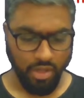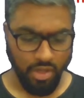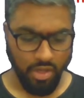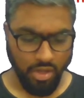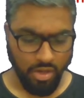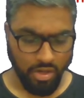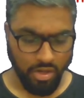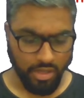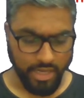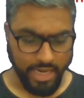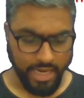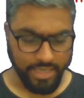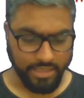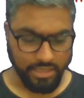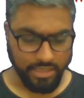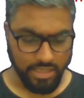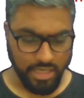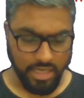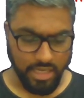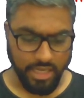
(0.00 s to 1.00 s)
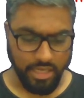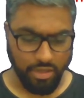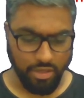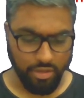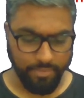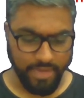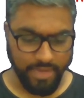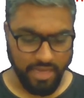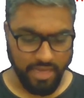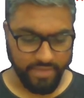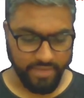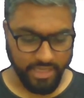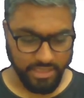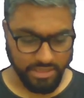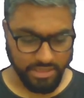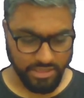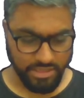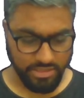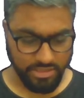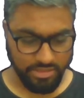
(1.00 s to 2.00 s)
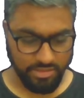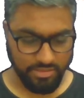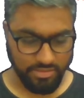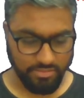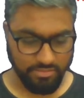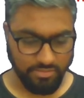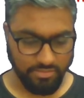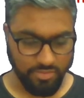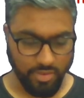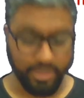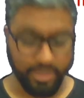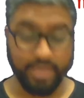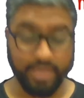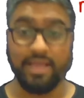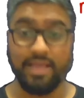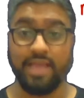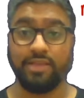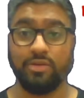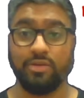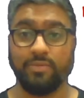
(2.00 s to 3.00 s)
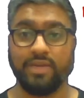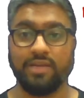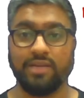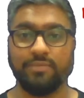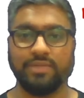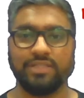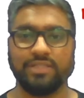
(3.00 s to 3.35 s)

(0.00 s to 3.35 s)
All right. Hello Bhavesh. Okay, thank you very much,